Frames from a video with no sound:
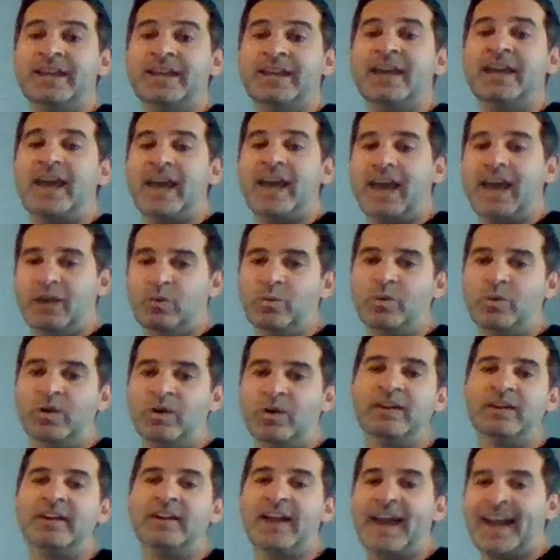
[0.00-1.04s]
and what our
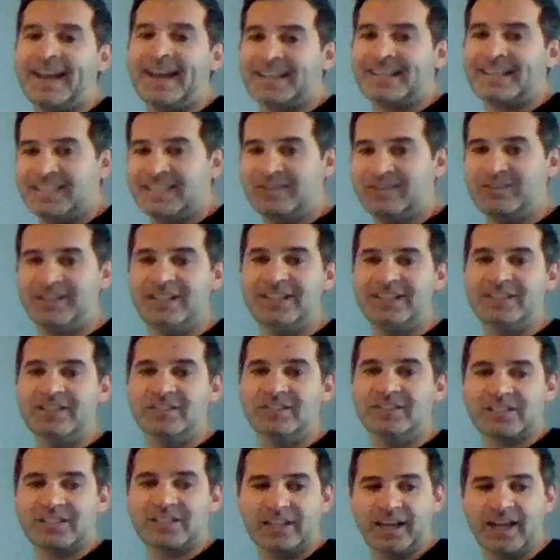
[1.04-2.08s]
activity looks
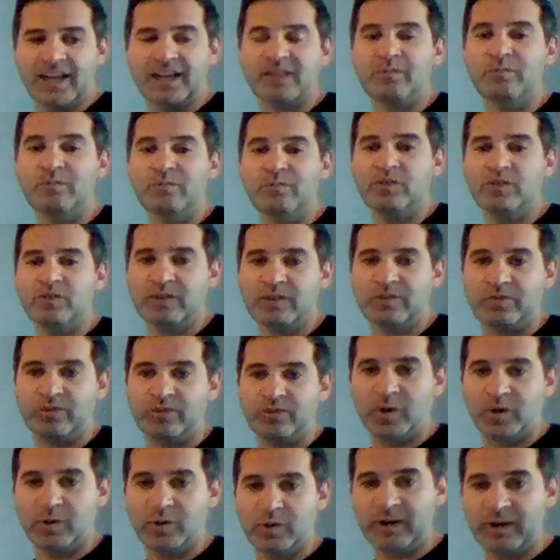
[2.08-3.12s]
like moving
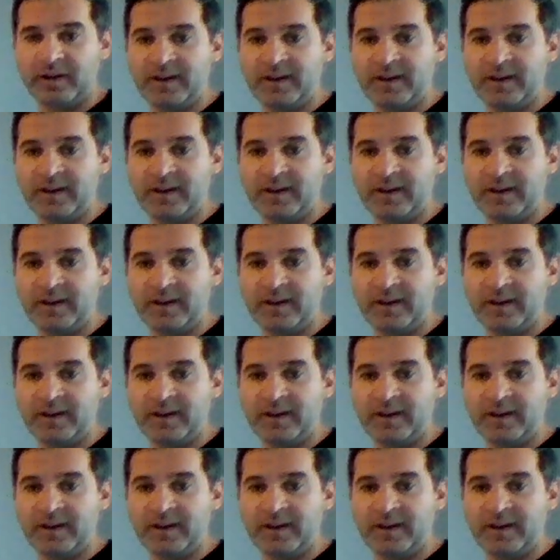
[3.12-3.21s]
forward